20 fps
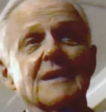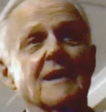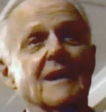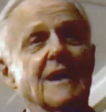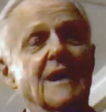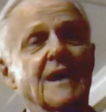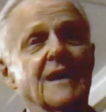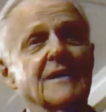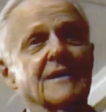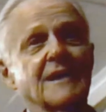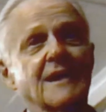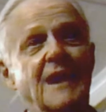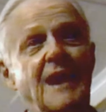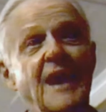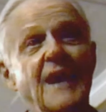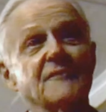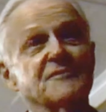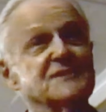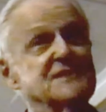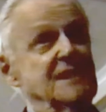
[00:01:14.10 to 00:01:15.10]
And I
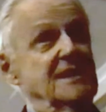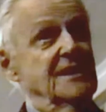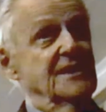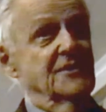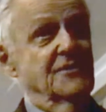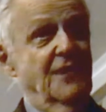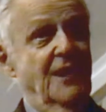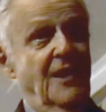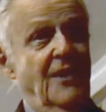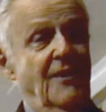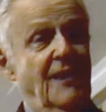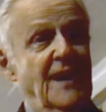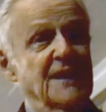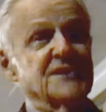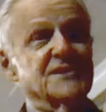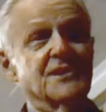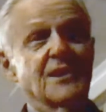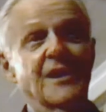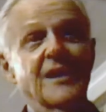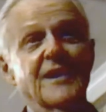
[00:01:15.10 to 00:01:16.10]
have seen it grow. I
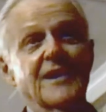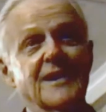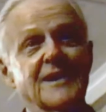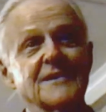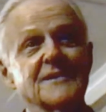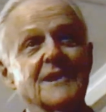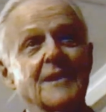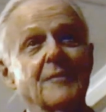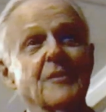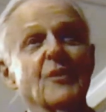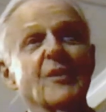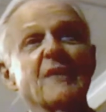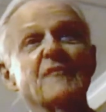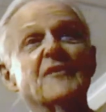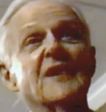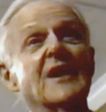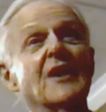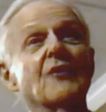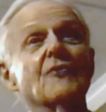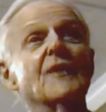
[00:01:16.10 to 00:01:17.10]
started in
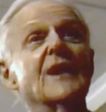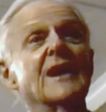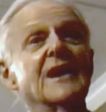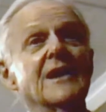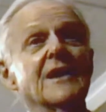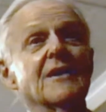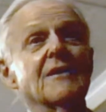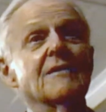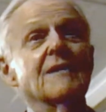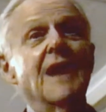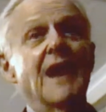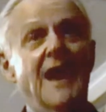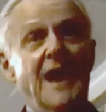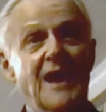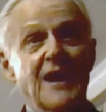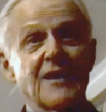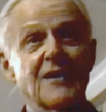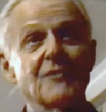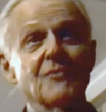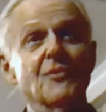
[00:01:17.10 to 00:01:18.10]
WFIL radio,
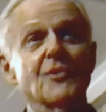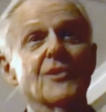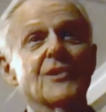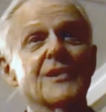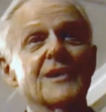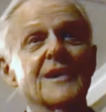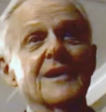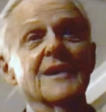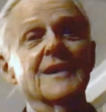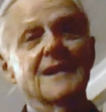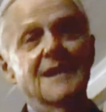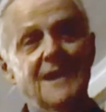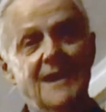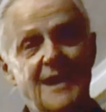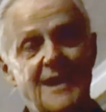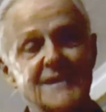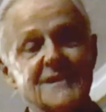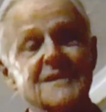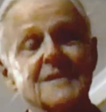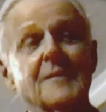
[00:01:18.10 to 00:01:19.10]
out of the war,
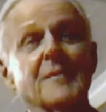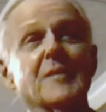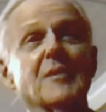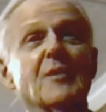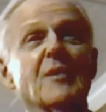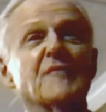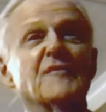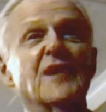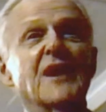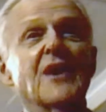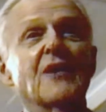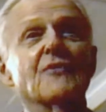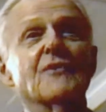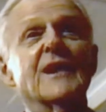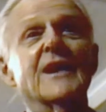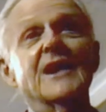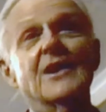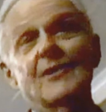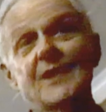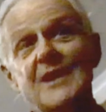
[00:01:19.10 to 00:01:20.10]
at WFIL
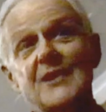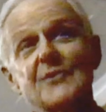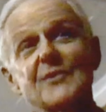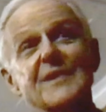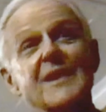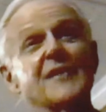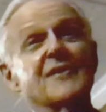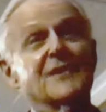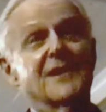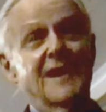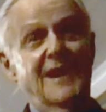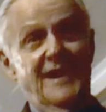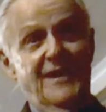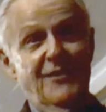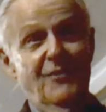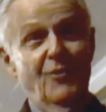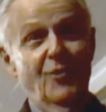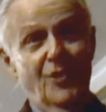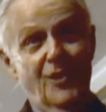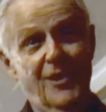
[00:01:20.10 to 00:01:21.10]
radio into another kind
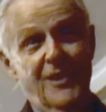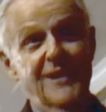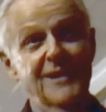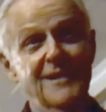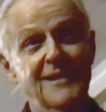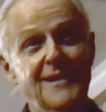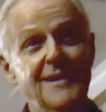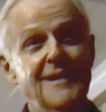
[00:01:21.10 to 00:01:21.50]
of war,